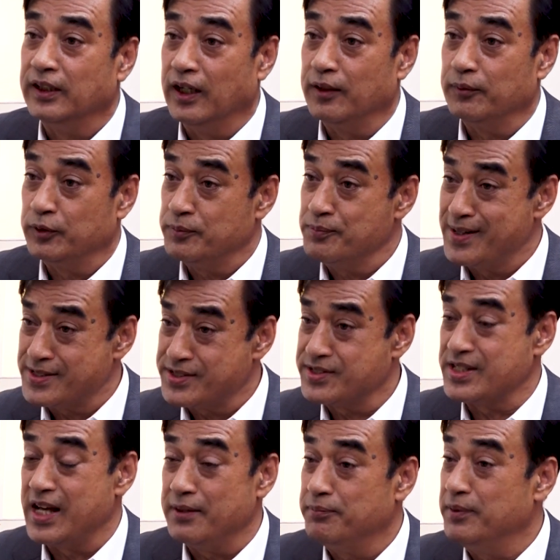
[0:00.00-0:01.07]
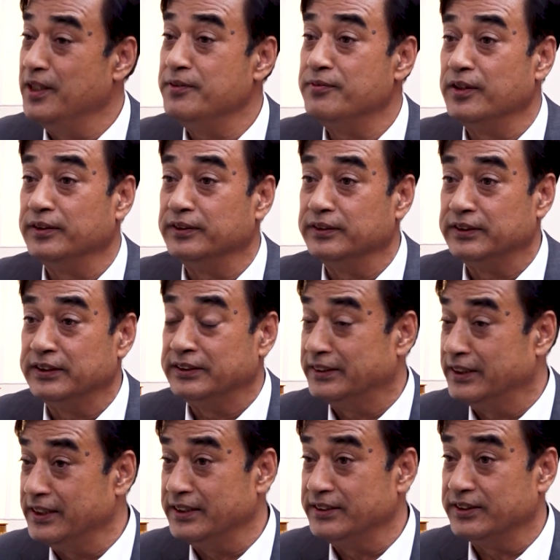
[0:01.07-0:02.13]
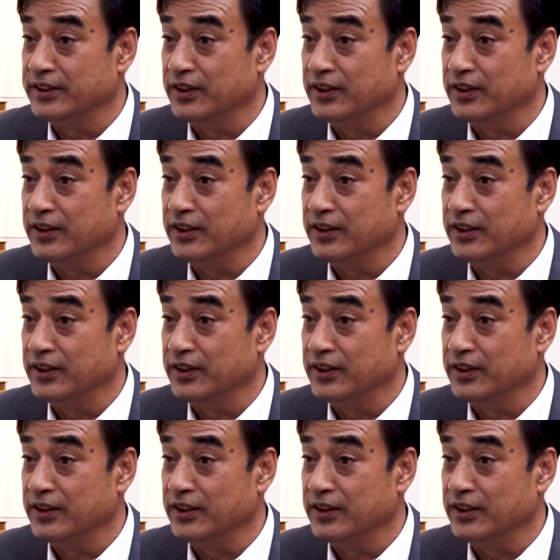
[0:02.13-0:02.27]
I believe on these days,